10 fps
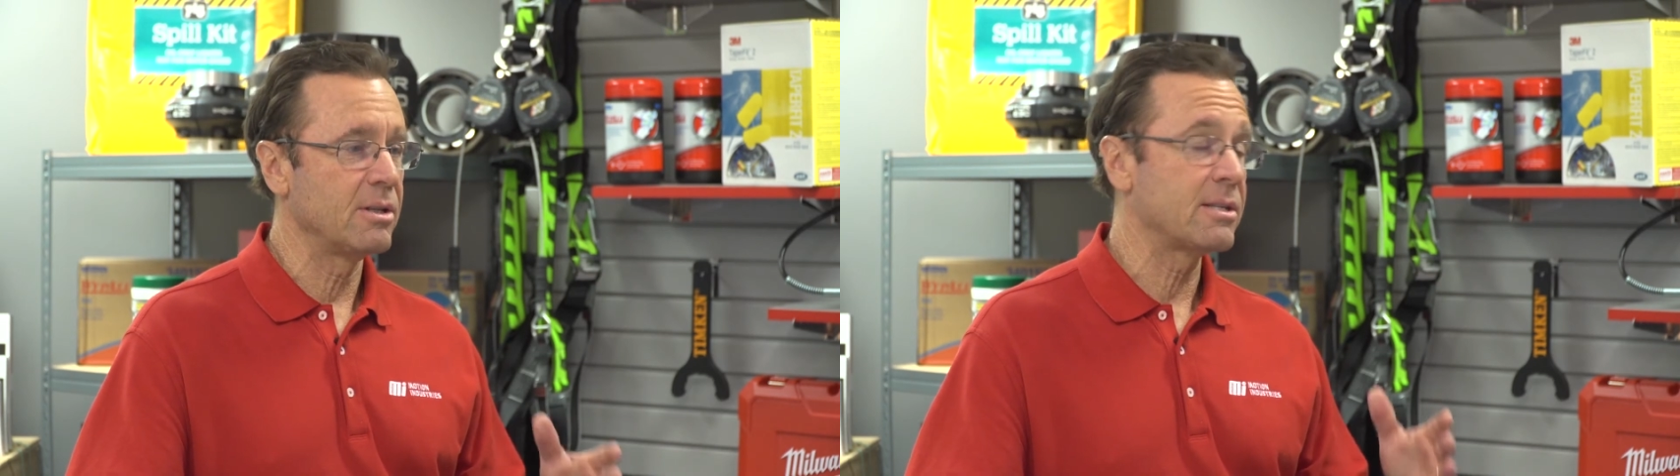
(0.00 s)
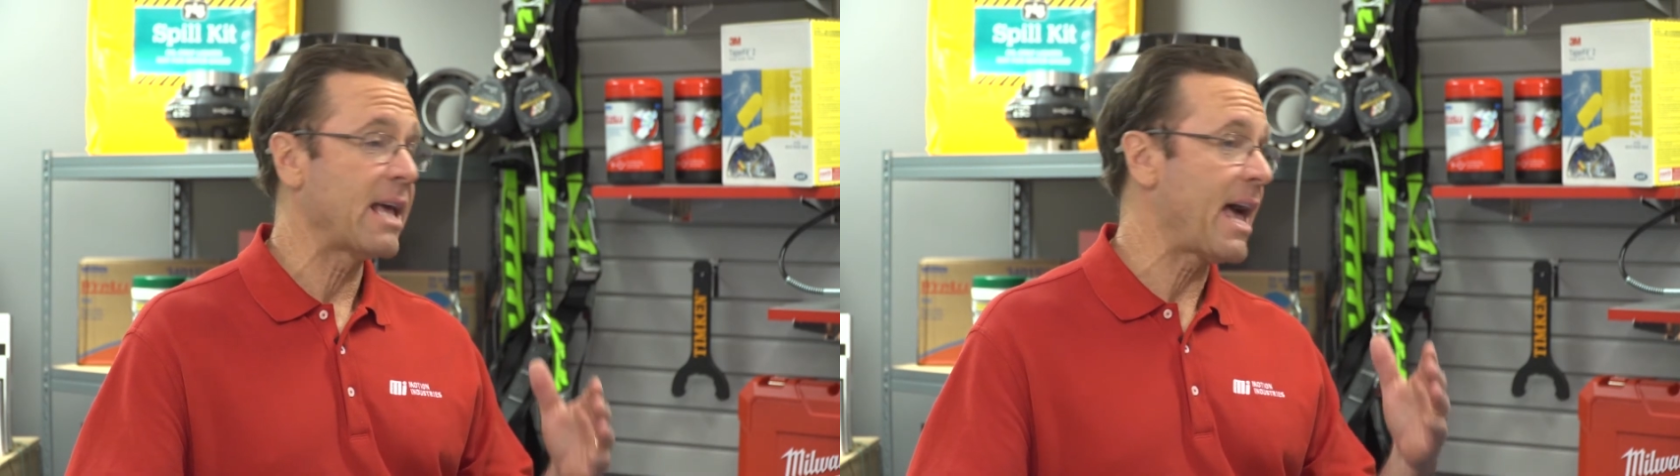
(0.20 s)

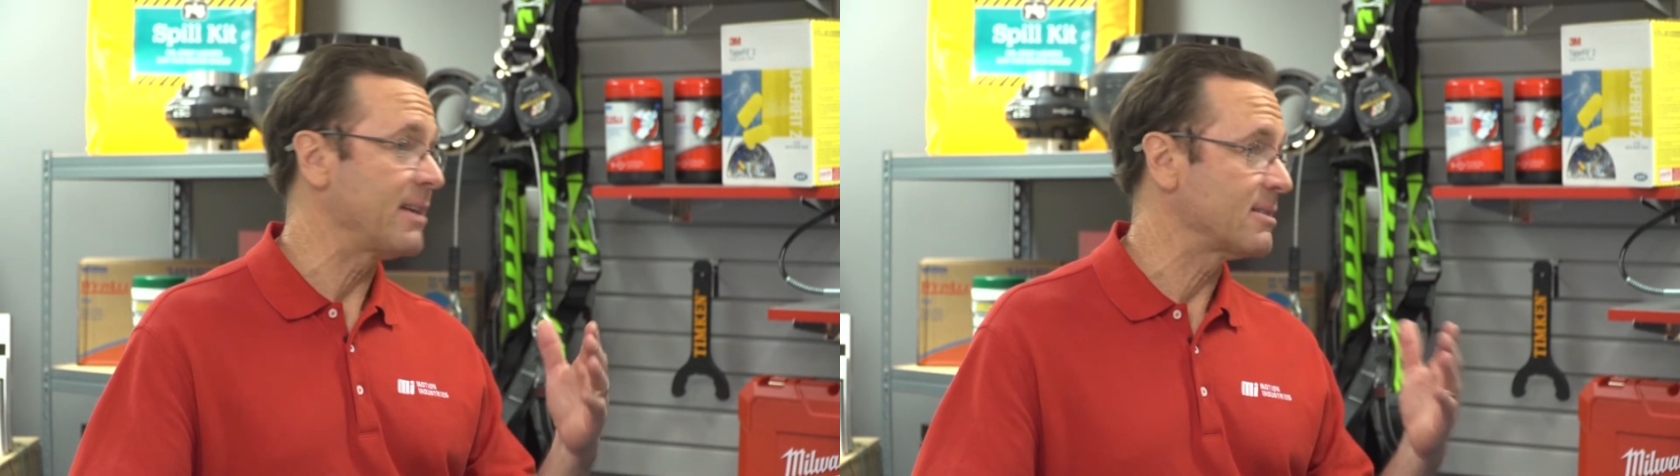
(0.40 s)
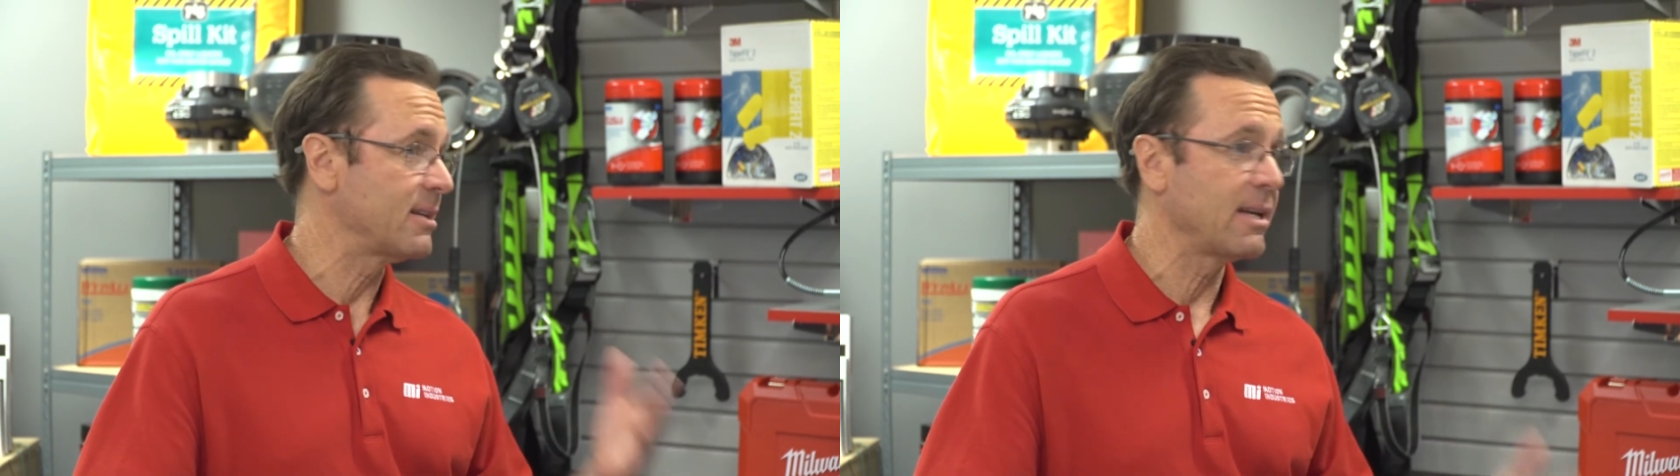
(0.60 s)
this
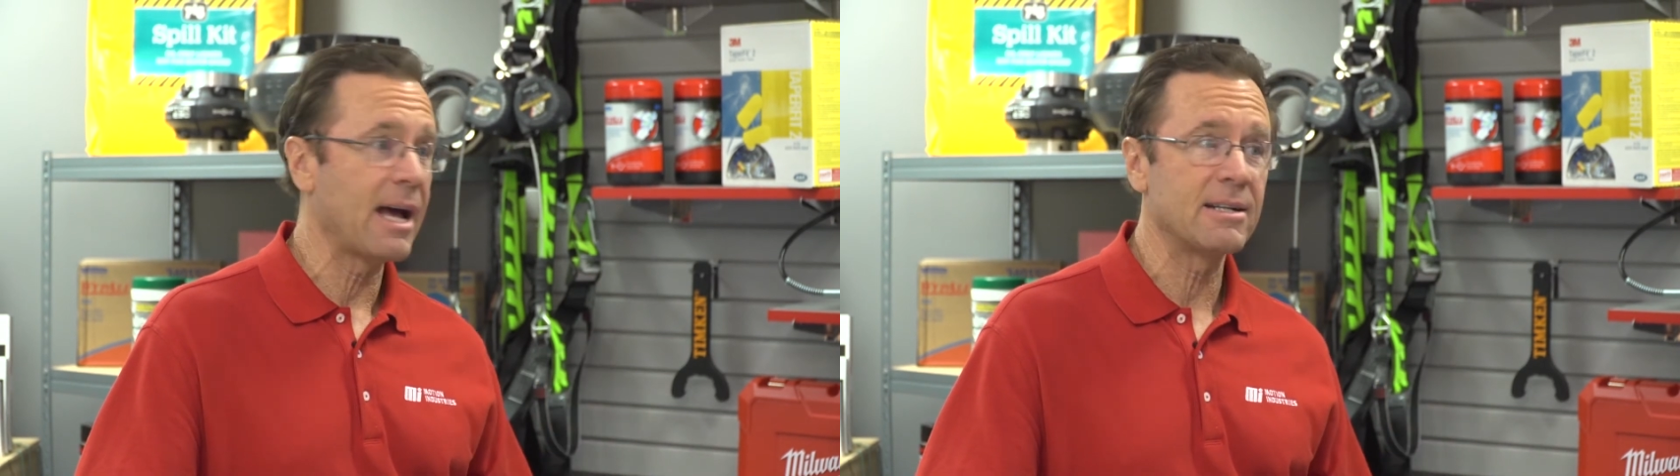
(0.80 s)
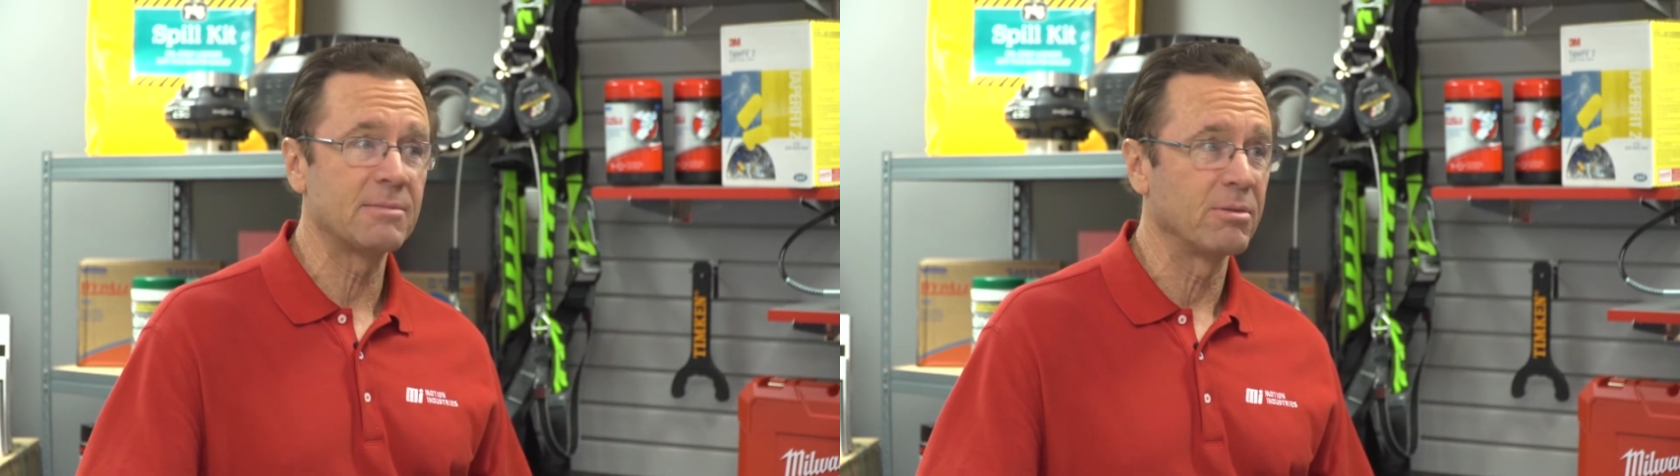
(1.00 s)
has
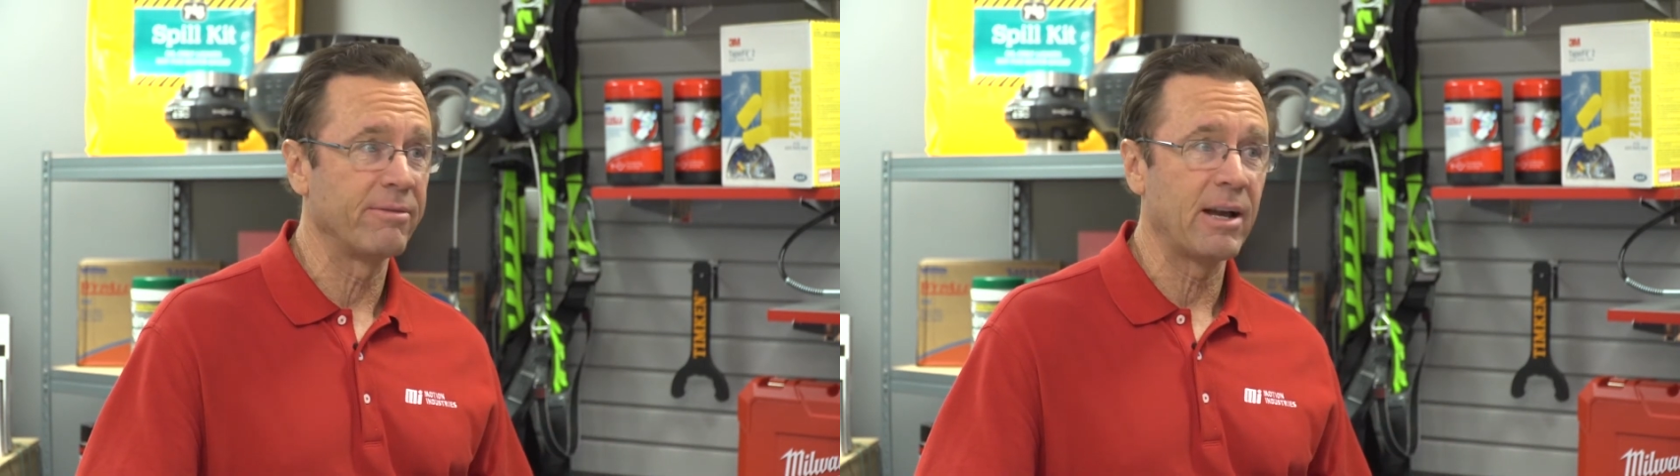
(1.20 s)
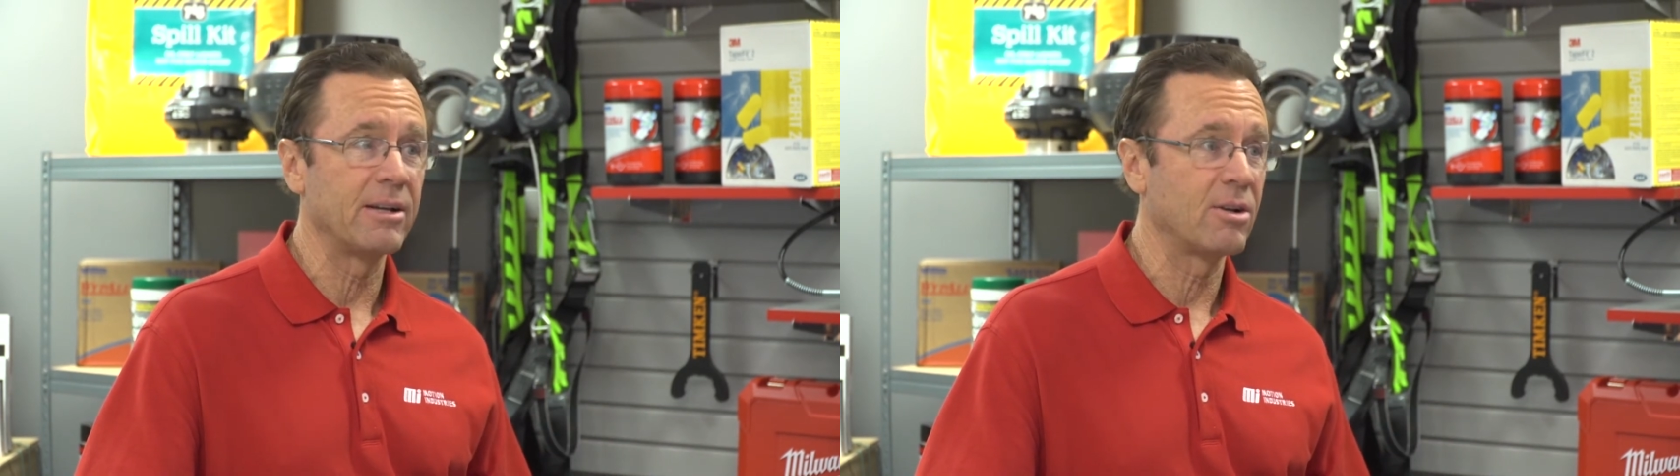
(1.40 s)
got to
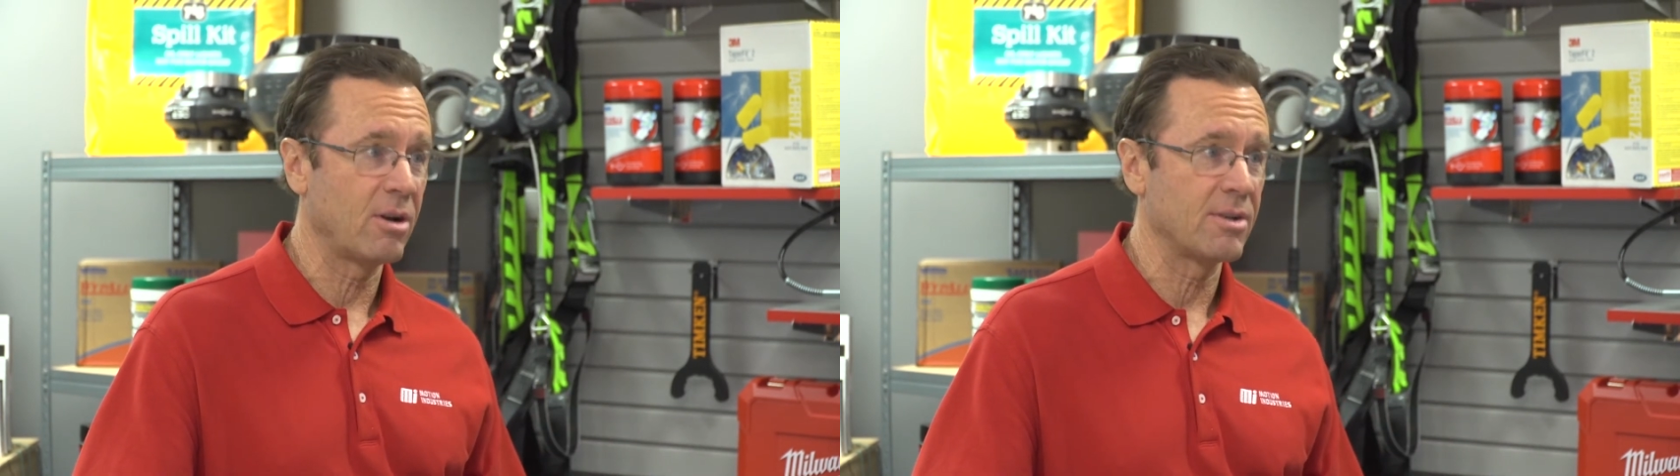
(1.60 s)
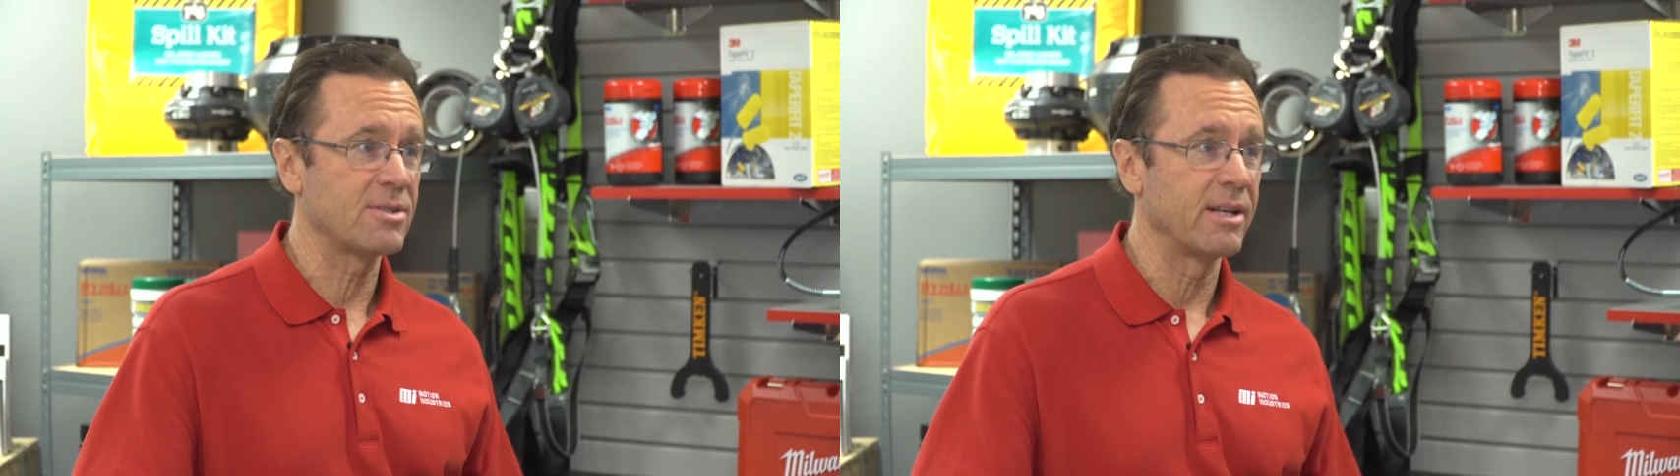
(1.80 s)
provide a cost